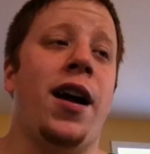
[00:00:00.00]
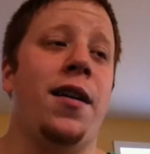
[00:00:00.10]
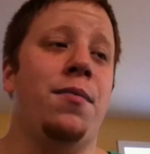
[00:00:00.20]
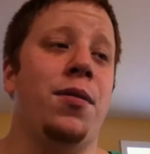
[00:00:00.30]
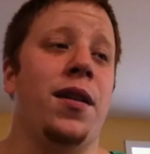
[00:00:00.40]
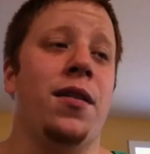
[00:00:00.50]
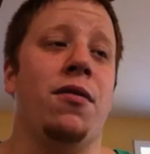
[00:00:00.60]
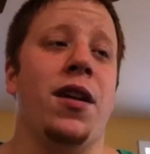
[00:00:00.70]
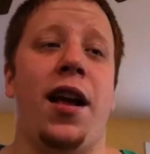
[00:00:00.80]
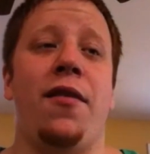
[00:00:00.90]
not put it at
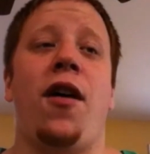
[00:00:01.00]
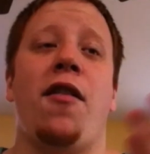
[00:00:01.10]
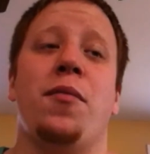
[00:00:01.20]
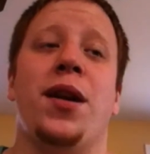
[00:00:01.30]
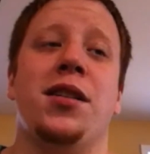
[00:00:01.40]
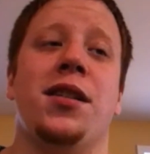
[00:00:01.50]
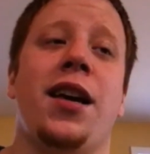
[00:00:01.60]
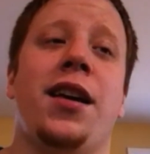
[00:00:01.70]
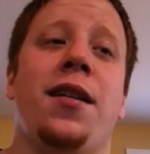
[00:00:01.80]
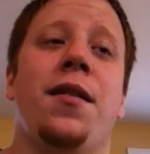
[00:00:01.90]
3. And Fire Formation
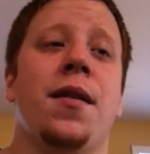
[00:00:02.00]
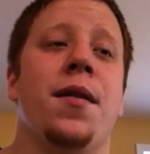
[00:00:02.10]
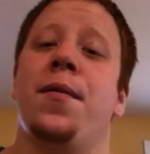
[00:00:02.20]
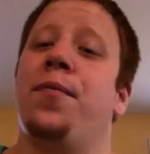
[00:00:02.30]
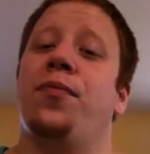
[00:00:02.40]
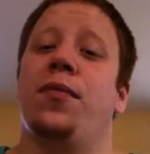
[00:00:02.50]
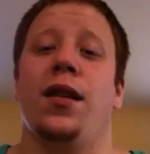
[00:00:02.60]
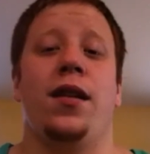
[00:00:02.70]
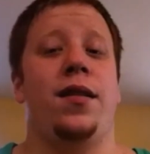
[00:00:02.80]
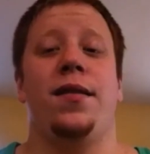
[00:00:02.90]
Tenki
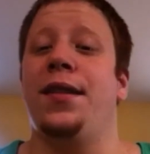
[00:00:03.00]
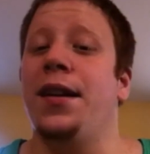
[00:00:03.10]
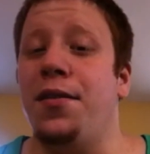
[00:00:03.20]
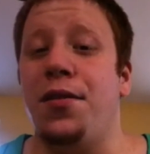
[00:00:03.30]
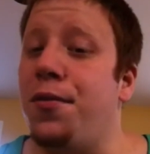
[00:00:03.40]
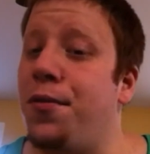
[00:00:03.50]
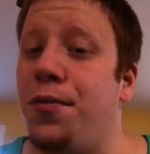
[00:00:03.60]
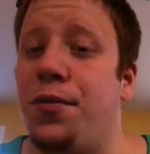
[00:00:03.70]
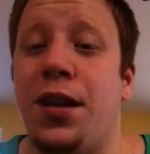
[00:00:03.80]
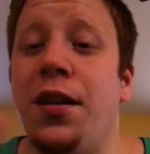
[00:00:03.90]
didn't
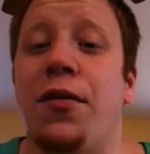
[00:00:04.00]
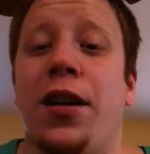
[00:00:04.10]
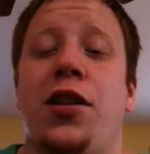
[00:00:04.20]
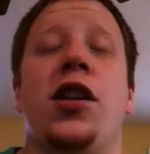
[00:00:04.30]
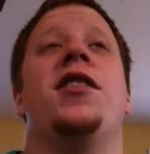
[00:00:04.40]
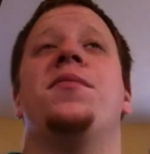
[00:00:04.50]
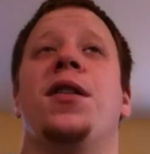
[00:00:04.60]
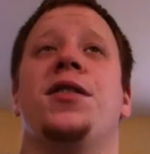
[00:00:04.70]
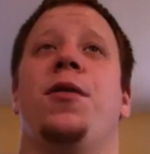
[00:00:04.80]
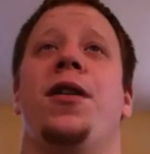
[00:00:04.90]
really change
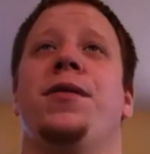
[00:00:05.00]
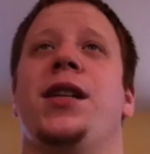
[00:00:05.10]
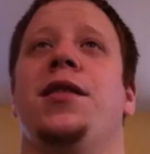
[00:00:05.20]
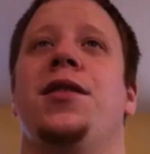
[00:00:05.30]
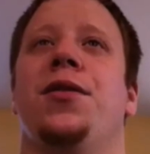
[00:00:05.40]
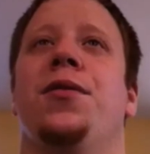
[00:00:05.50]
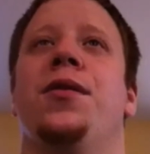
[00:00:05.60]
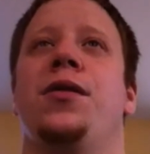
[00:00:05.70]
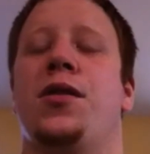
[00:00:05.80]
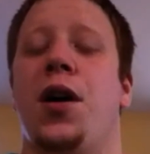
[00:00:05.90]
much when it was at
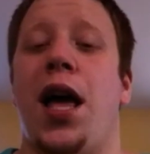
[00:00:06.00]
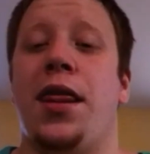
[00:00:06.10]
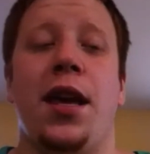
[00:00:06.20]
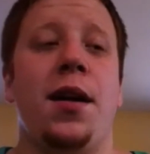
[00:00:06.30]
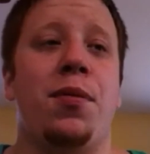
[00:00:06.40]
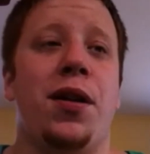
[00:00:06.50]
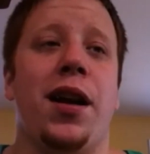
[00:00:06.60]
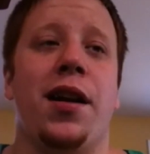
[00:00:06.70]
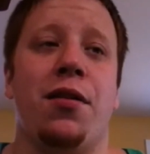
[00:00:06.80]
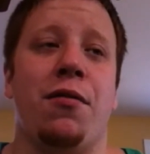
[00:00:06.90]
2. So I think
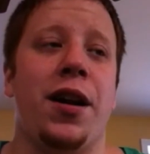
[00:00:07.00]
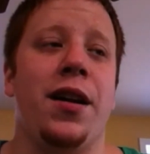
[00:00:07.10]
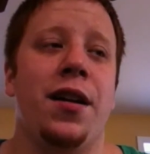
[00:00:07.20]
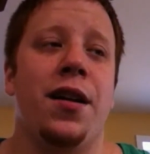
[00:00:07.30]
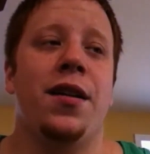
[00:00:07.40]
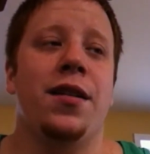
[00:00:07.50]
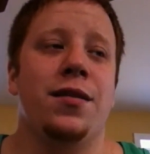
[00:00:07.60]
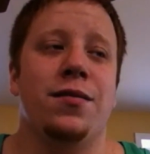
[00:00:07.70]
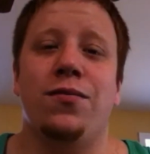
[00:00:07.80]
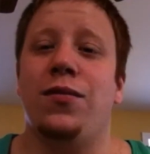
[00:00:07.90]
putting it at 3,
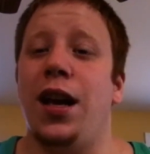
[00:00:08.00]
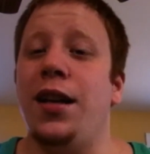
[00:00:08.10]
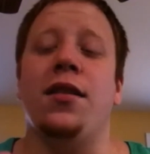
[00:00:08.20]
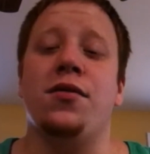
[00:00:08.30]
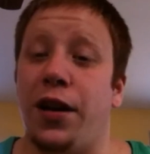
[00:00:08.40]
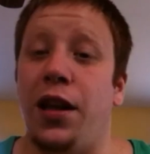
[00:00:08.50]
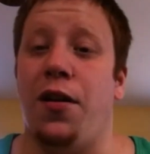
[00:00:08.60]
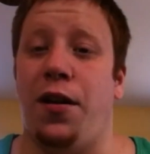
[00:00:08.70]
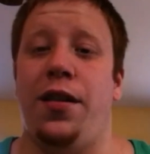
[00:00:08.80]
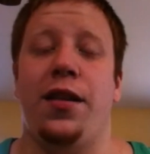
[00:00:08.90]
it doesn't really
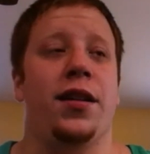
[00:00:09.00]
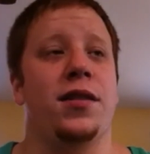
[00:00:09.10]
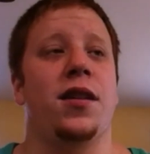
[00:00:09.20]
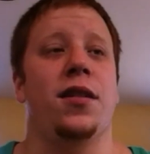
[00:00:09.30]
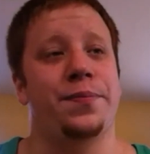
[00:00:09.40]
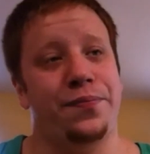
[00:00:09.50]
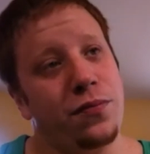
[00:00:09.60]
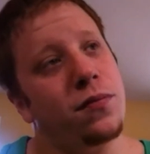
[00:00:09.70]
hurt anything. So,